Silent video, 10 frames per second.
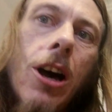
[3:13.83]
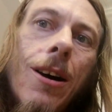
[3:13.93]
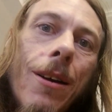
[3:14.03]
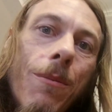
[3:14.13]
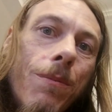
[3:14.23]

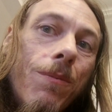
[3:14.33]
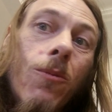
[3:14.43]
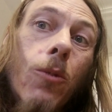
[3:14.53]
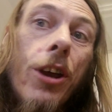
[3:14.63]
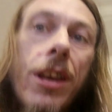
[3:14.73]
I'm
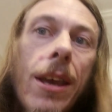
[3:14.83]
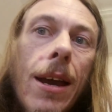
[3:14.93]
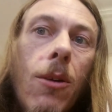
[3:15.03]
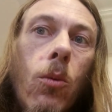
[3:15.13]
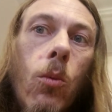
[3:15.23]
working
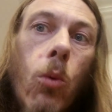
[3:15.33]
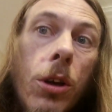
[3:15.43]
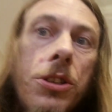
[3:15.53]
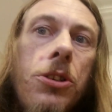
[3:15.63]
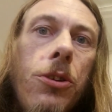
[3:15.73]
out what
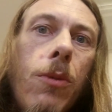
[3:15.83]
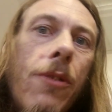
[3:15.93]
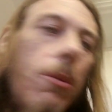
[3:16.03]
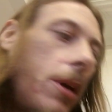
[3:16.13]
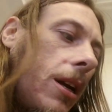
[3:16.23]
to do, whether
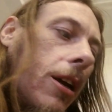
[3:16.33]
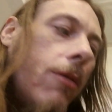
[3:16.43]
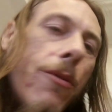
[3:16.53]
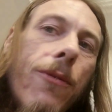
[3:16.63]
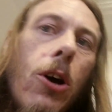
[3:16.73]
I'm gonna go
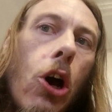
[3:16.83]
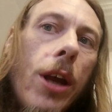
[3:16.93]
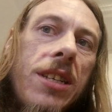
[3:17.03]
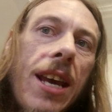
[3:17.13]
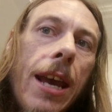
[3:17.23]
with high
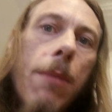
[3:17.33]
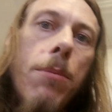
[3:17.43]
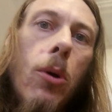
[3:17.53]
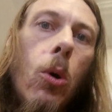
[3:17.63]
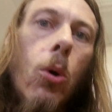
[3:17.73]

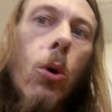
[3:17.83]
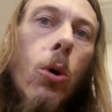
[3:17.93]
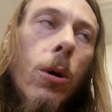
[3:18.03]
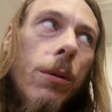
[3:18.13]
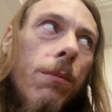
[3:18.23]
temp
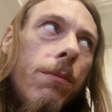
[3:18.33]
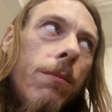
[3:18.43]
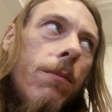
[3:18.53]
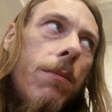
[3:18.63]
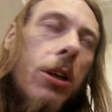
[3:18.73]
or
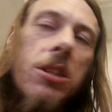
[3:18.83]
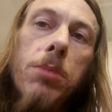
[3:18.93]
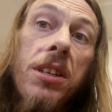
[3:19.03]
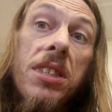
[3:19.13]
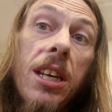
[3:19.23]

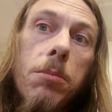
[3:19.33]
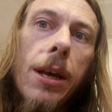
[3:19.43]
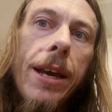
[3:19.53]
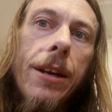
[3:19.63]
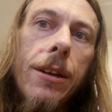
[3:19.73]
possibly zinc
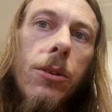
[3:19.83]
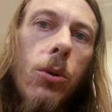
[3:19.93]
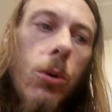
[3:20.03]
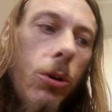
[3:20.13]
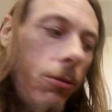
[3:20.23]
plate it,
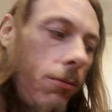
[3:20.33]
or